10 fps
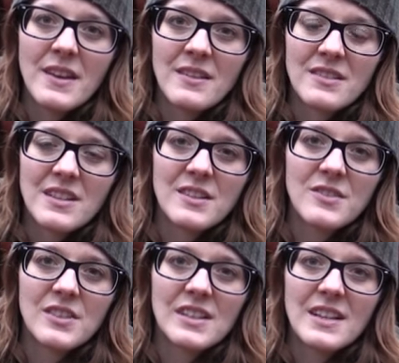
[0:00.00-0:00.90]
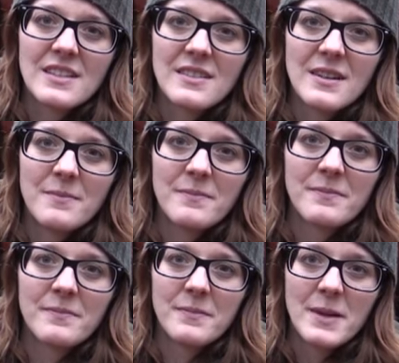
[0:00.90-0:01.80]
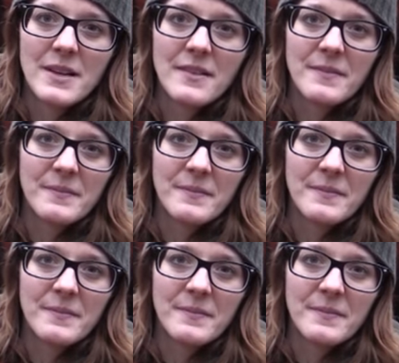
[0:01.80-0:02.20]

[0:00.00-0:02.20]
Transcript: and stay tuned till next time. Bye.